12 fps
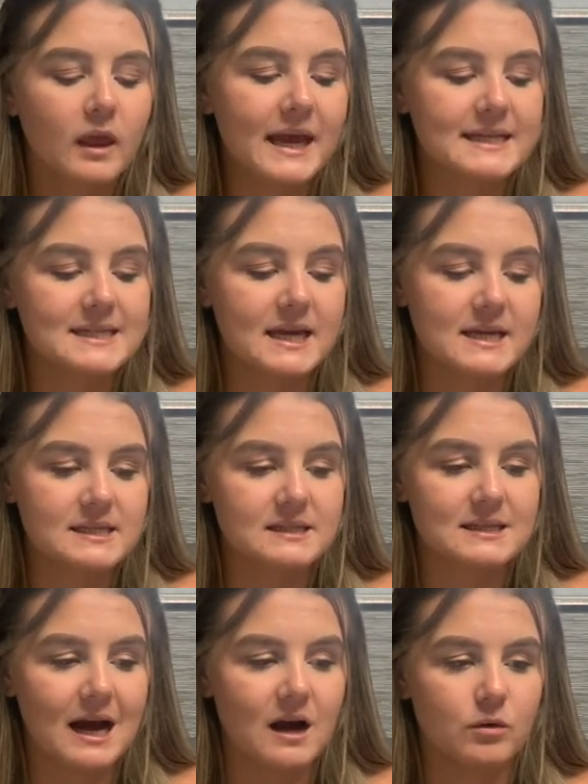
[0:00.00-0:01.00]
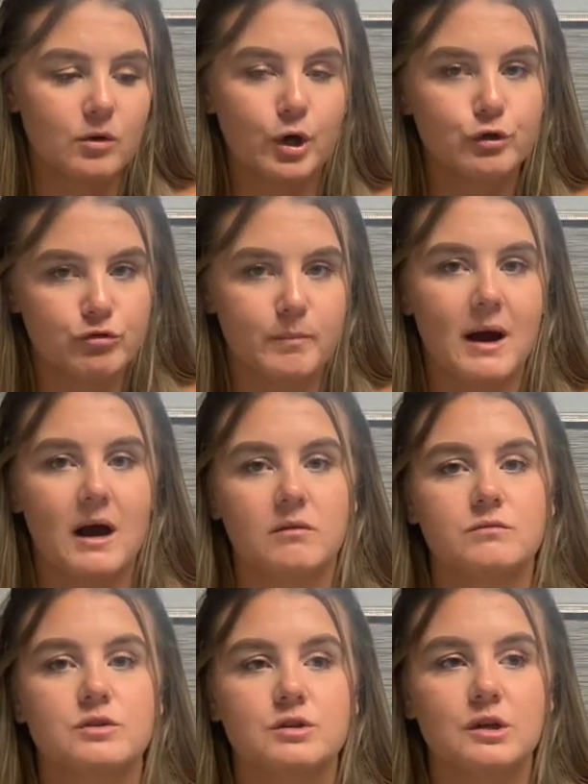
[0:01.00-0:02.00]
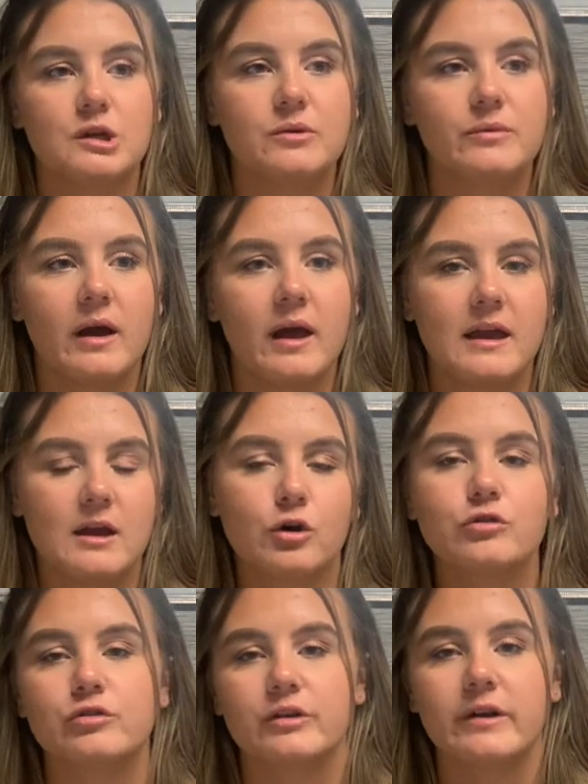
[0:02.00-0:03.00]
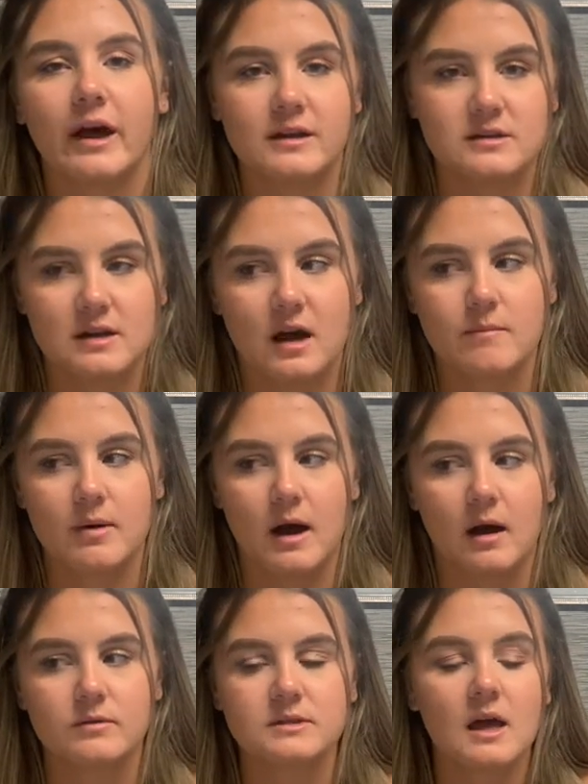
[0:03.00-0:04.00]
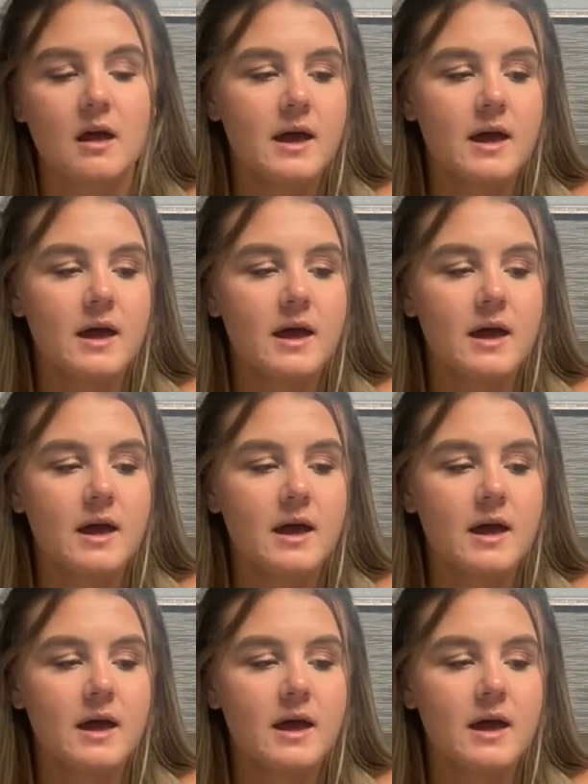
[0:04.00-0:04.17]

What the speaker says: It takes it down £100 to £899.